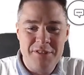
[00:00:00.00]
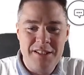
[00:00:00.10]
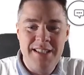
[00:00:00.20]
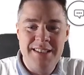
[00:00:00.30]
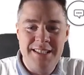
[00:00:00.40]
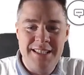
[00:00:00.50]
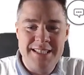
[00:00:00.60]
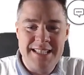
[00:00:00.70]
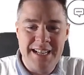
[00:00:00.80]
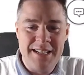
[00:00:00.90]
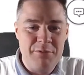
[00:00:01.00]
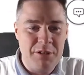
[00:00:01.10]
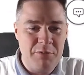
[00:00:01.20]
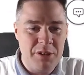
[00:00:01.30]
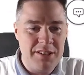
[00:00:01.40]
It did exactly what
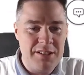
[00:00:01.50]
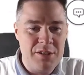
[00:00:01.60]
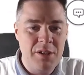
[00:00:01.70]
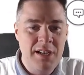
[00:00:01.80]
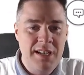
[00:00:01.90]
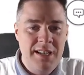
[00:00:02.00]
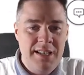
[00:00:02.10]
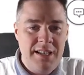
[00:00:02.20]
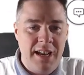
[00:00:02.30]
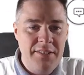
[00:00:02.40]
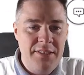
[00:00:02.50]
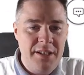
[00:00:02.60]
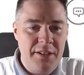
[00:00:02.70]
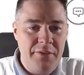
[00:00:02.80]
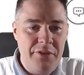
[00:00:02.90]
it wanted. So
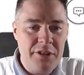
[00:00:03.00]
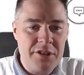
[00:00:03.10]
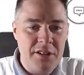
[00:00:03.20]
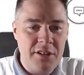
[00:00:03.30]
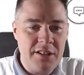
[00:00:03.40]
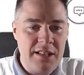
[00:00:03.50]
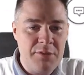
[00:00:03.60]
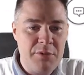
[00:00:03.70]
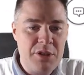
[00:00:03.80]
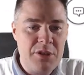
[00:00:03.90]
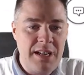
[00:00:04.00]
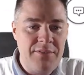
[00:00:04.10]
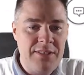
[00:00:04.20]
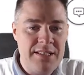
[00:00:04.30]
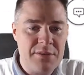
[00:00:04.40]
under future lockdown, we should
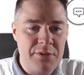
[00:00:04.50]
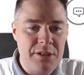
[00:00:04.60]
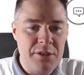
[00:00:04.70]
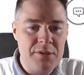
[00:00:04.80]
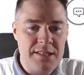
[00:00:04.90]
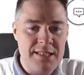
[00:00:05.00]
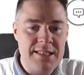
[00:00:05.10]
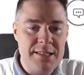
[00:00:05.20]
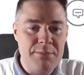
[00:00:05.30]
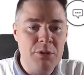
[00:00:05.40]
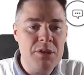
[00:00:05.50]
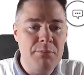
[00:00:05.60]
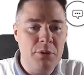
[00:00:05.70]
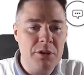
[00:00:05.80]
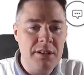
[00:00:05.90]
have this reduced. This is the most
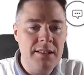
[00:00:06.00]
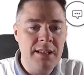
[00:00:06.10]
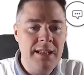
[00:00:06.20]
important.